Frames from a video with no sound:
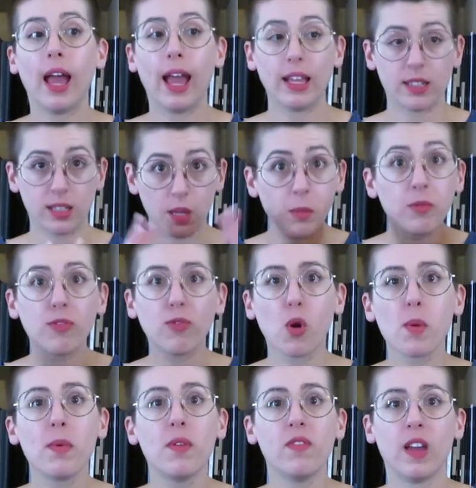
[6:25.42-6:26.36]
some
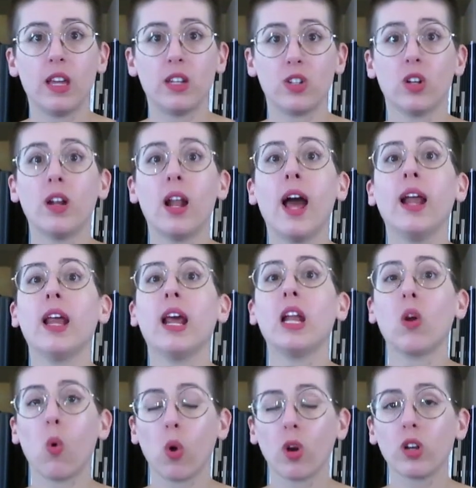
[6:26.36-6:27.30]
form of internet
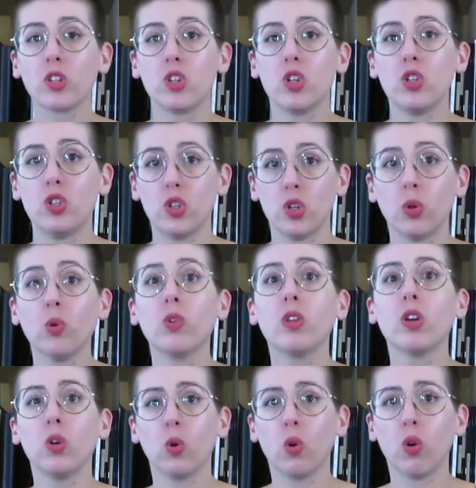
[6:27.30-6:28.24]
in order to do
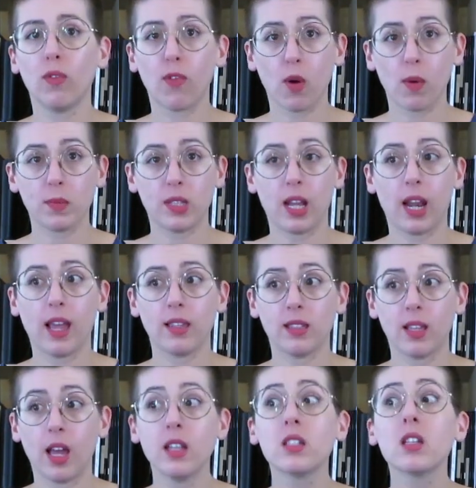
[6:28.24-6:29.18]
the Google Forms that I
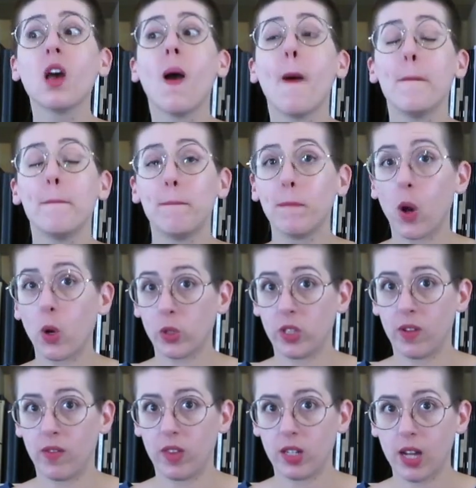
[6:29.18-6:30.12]
sent
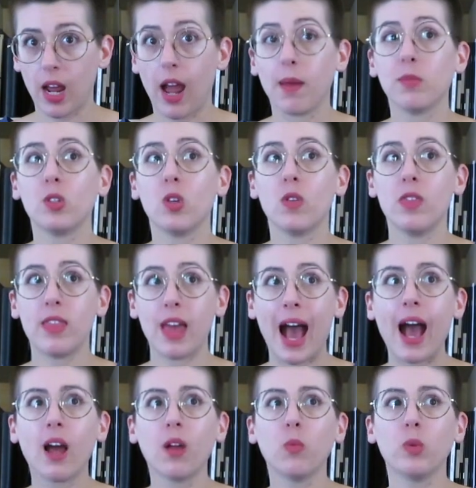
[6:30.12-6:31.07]
most of the time. So
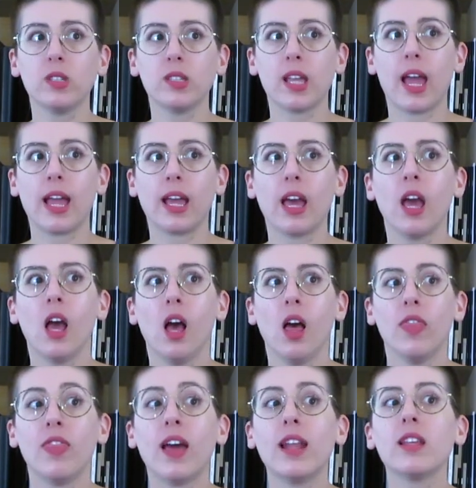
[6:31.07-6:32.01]
that was like,
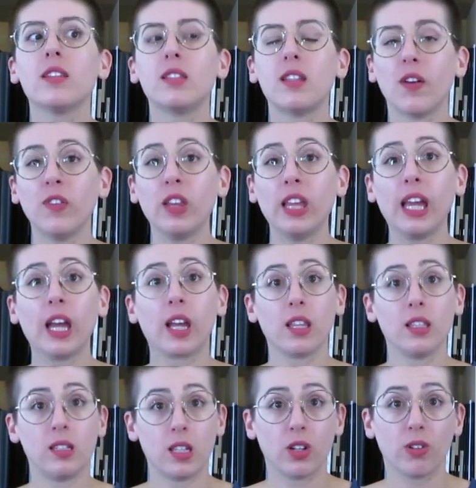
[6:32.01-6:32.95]
that is definitely a
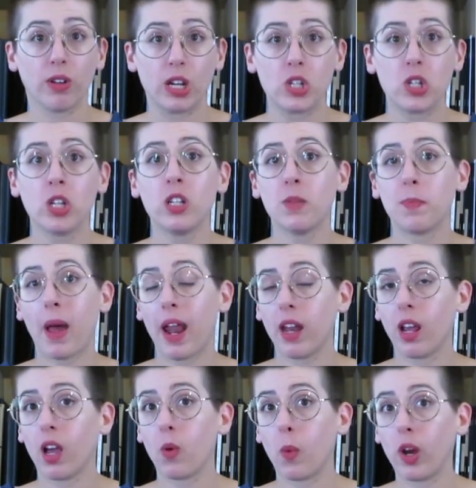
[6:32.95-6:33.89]
consideration
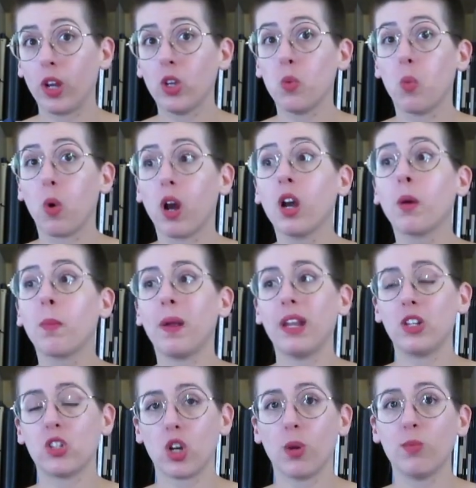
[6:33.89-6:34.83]
depending on where you work, but
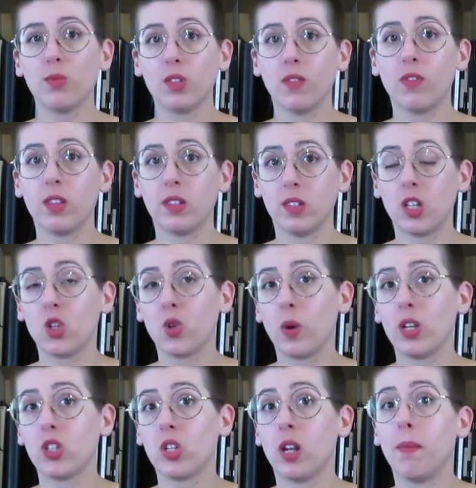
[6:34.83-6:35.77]
in terms of the
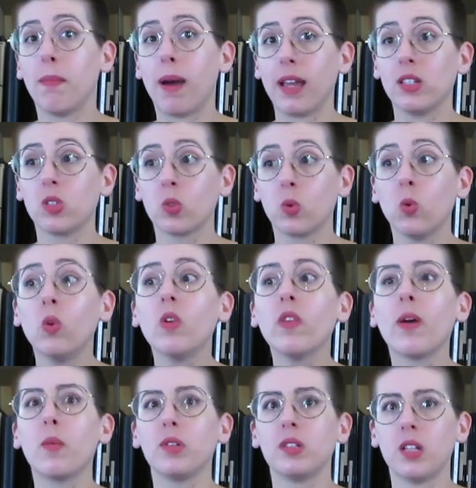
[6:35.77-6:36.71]
situation at my school,
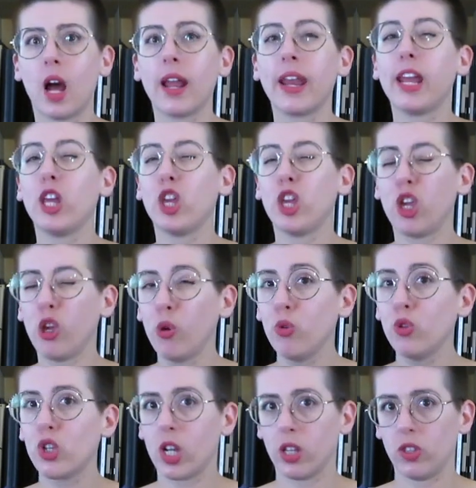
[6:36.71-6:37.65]
that was not a
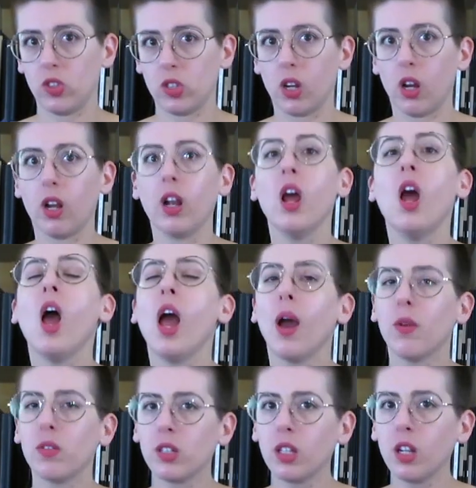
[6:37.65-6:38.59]
huge concern.
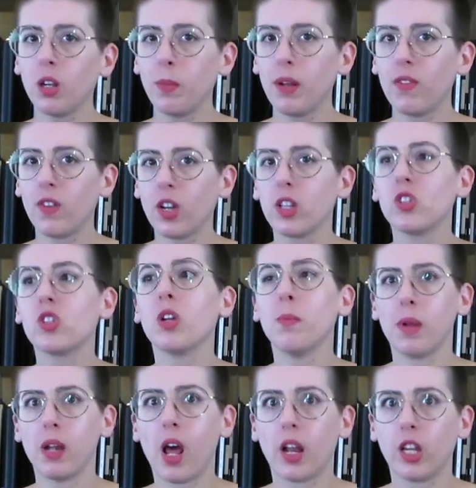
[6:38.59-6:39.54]
It was a little bit of a concern,
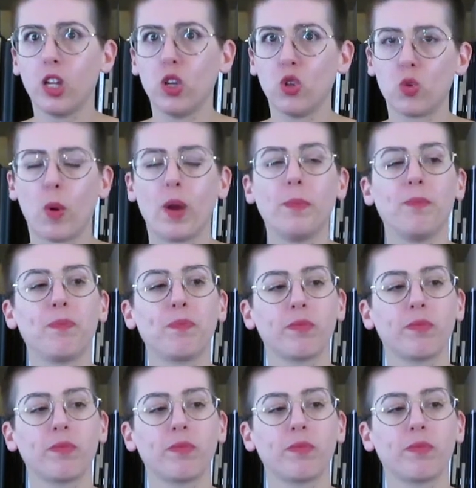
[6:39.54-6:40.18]
but not a huge one.